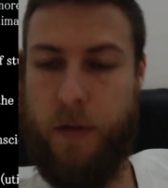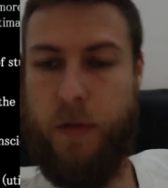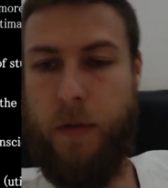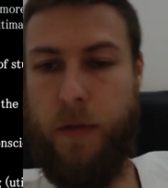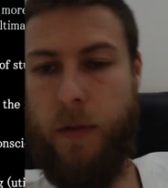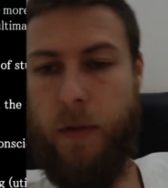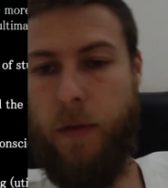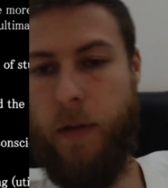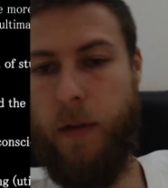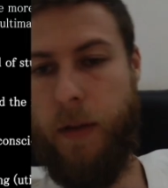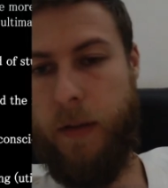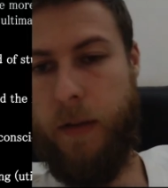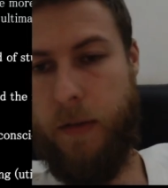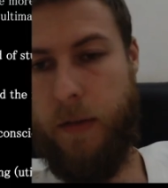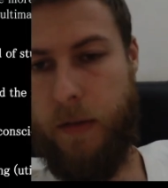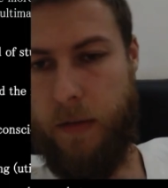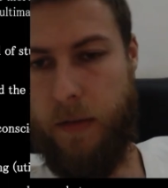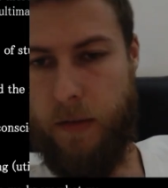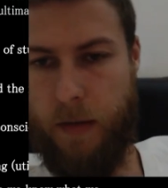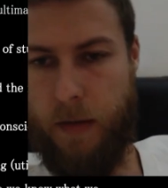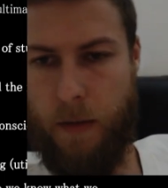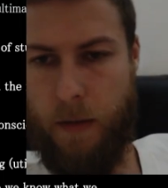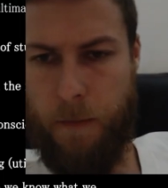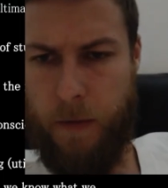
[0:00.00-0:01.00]
so
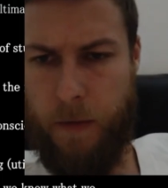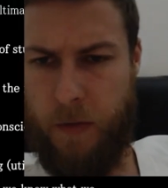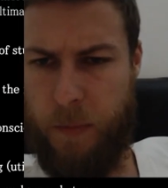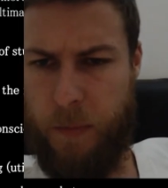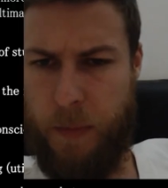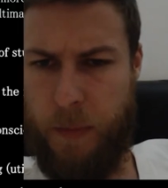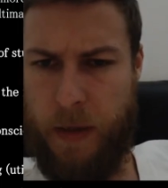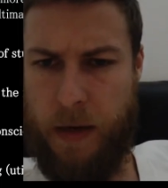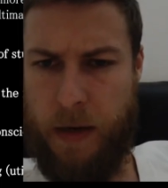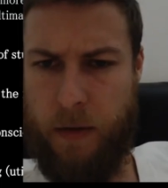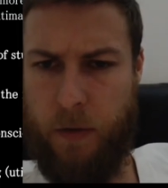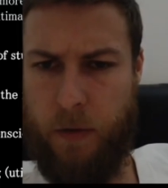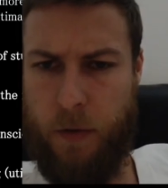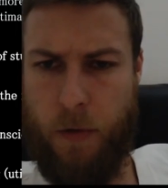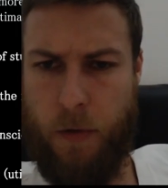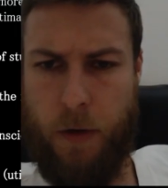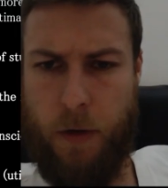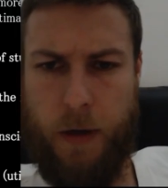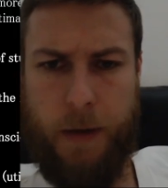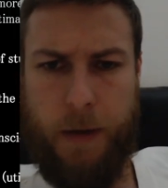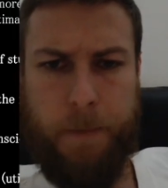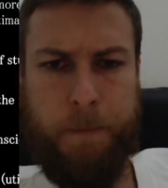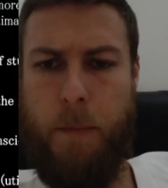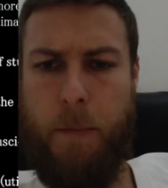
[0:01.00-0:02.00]
that's
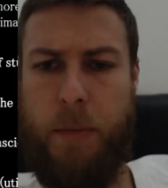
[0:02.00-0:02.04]
self-explanatory.